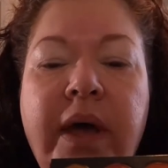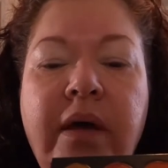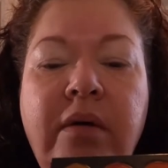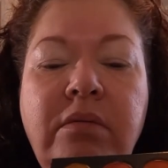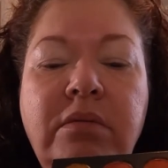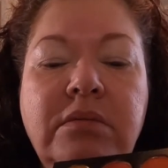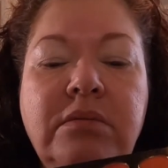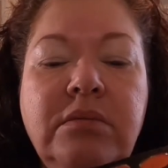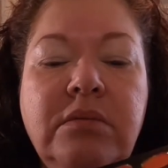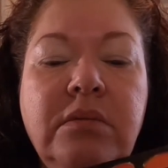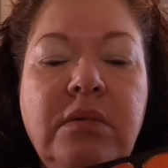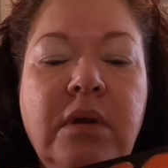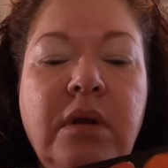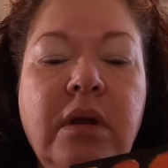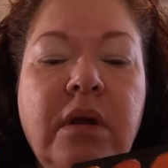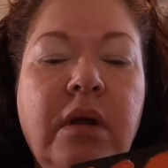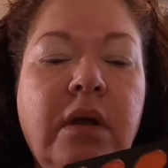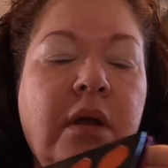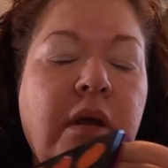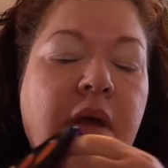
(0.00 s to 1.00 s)
out,
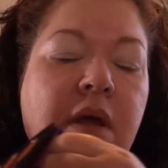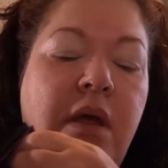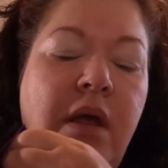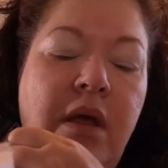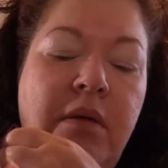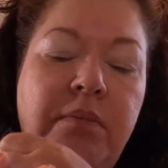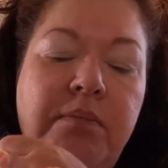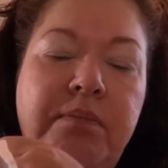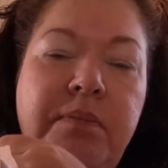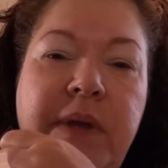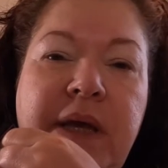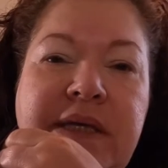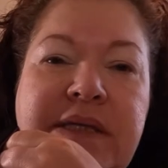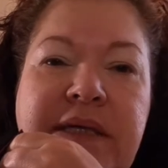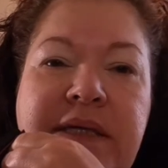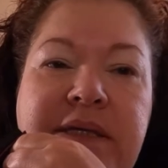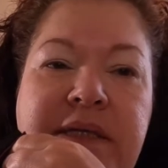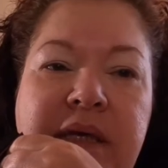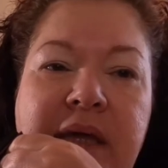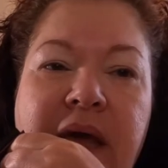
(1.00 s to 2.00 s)

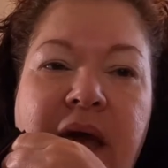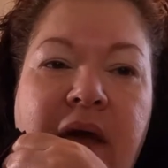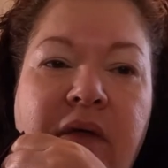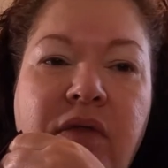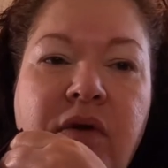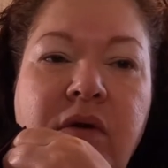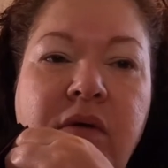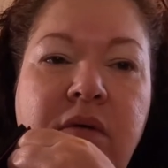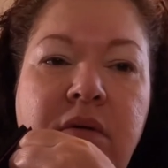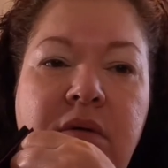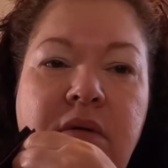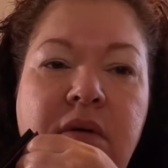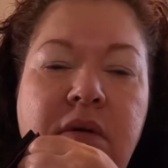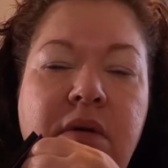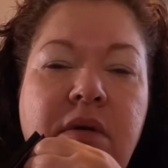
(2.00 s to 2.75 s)
mix it together,